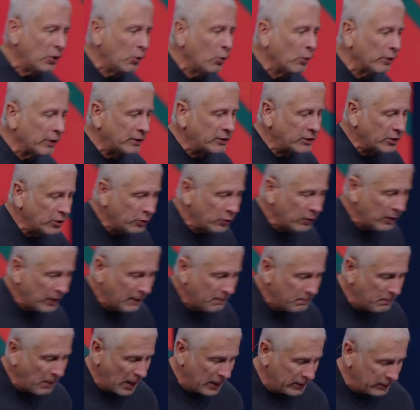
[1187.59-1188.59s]
you want to do
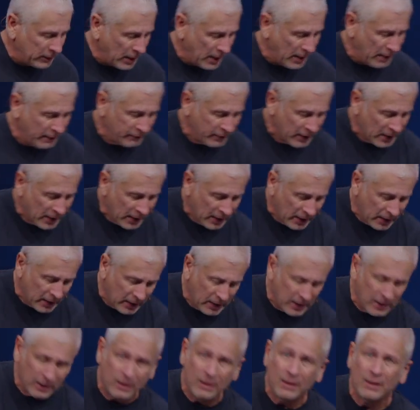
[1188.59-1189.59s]
in my life
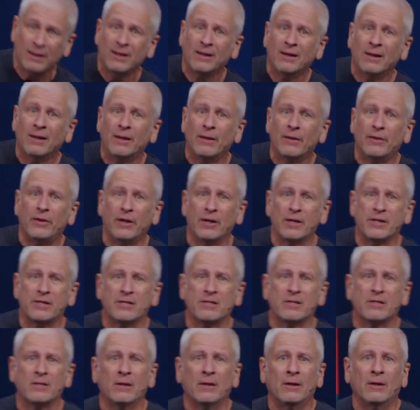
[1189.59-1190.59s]
in
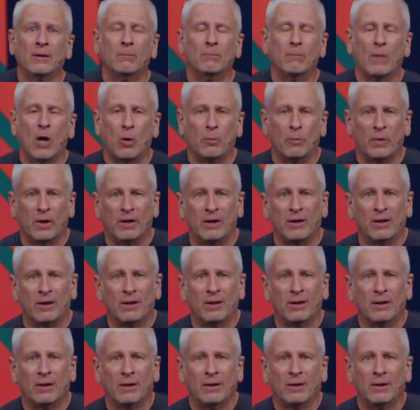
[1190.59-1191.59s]
this moment.
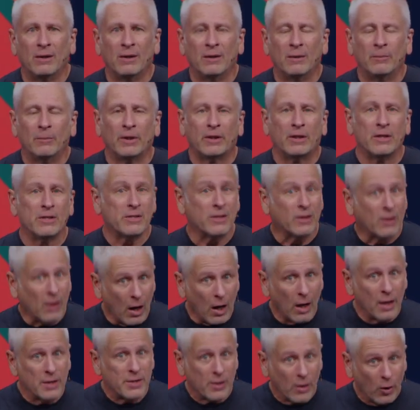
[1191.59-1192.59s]
Because
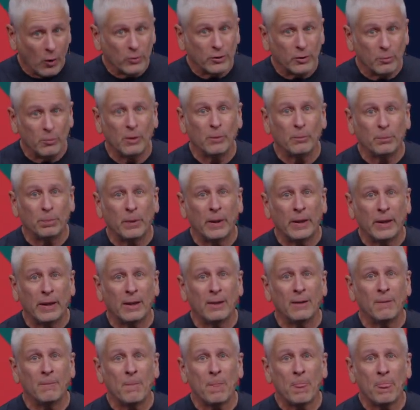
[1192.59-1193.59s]
God's ultimate
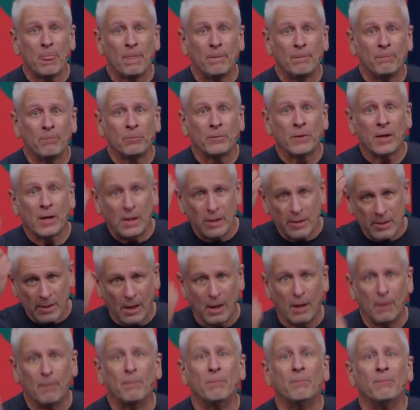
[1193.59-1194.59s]
plan is
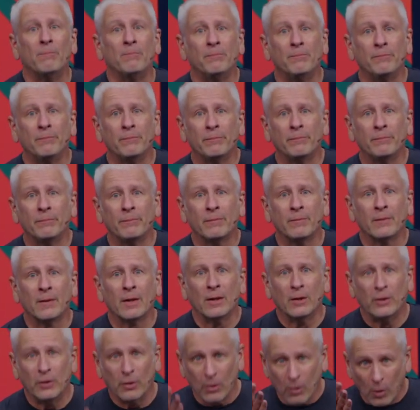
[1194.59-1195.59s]
up.
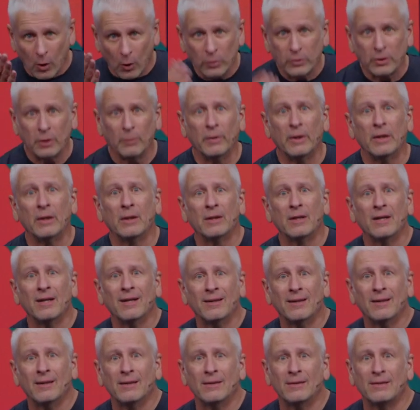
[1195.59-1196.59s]
Your ultimate
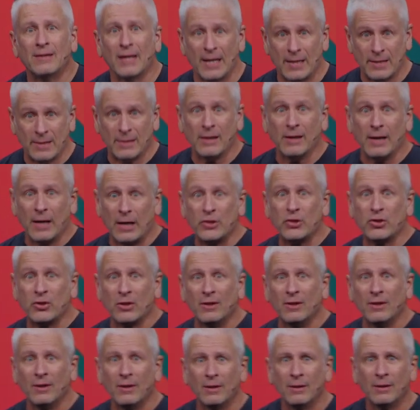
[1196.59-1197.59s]

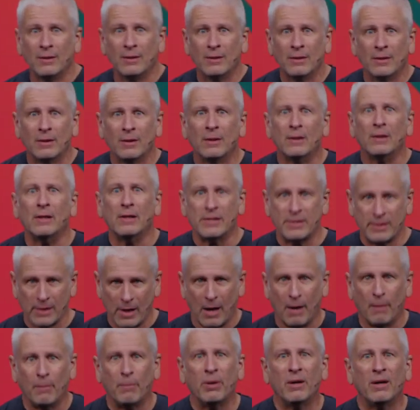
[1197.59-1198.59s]
destination is
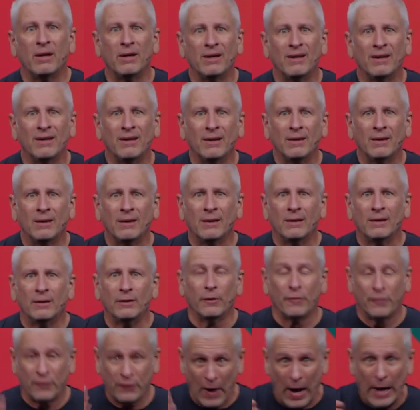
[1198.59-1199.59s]
up.
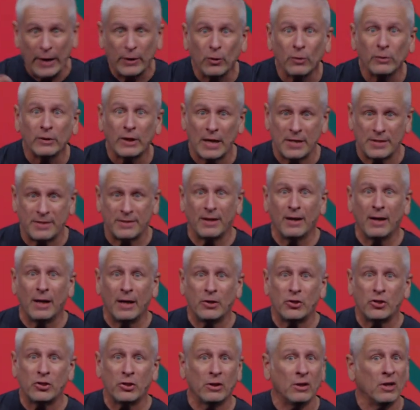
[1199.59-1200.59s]
Your final
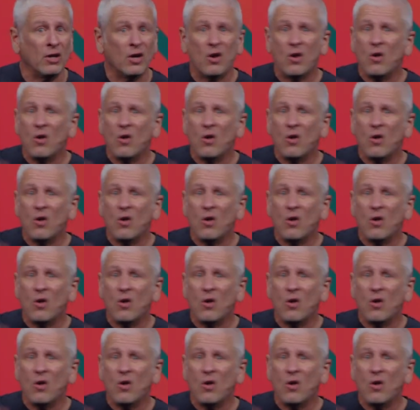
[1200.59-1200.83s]
destination,